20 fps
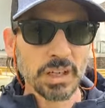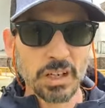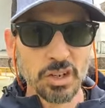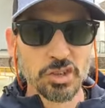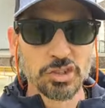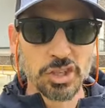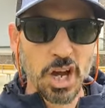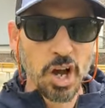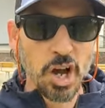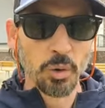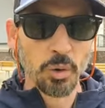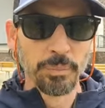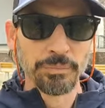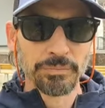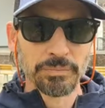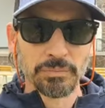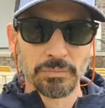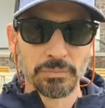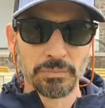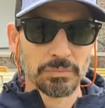So
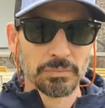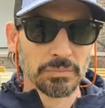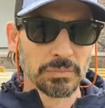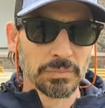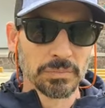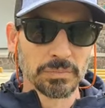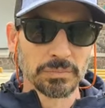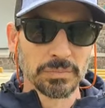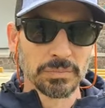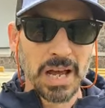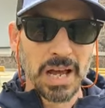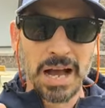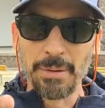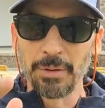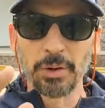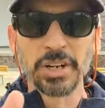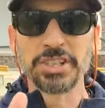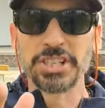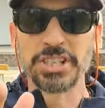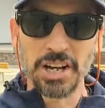I'm
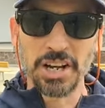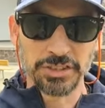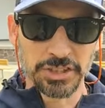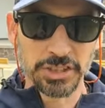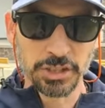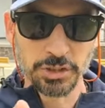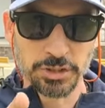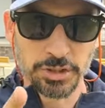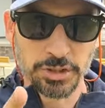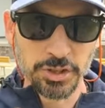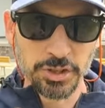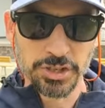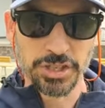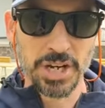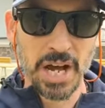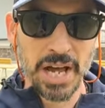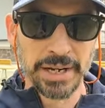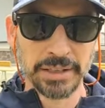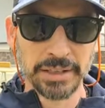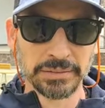gonna reach out to you too,
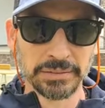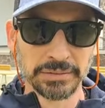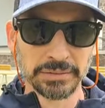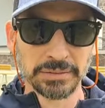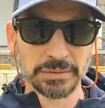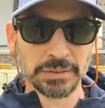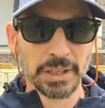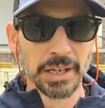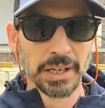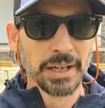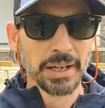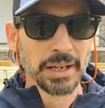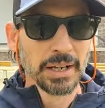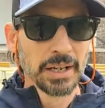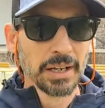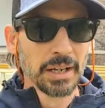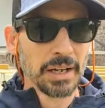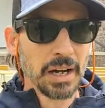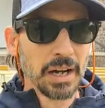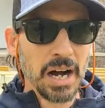Sean.
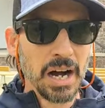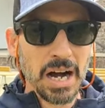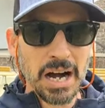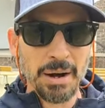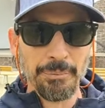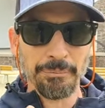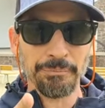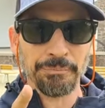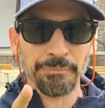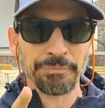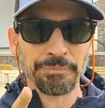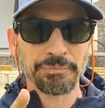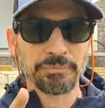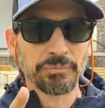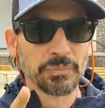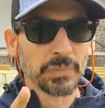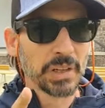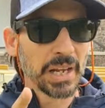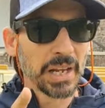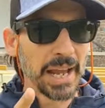
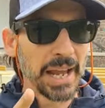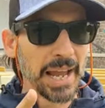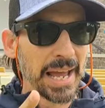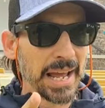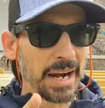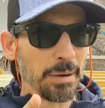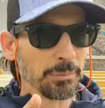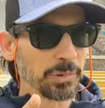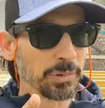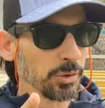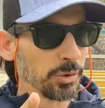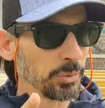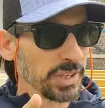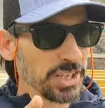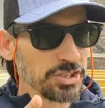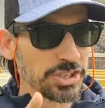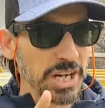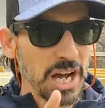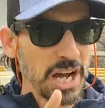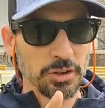And I'm gonna
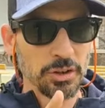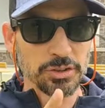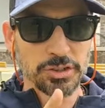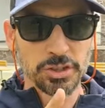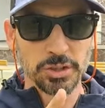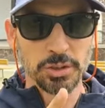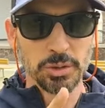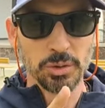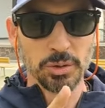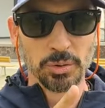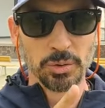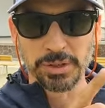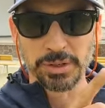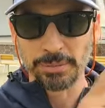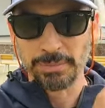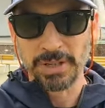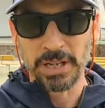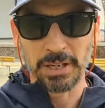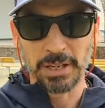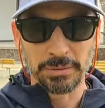reach out
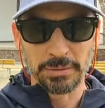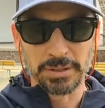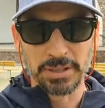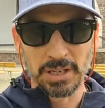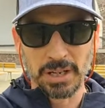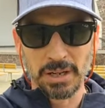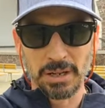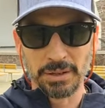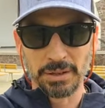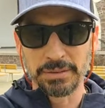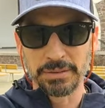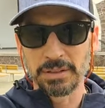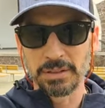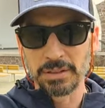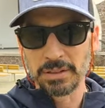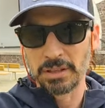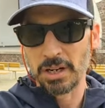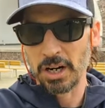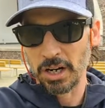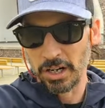to
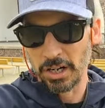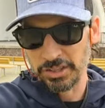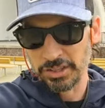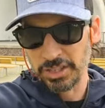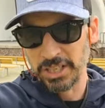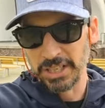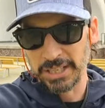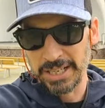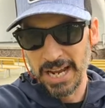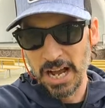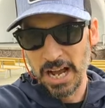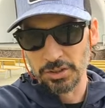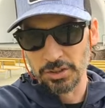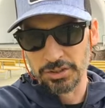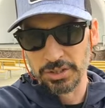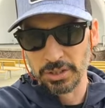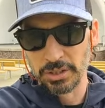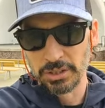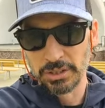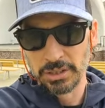our city
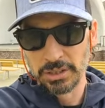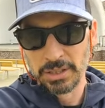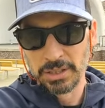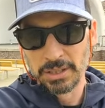council.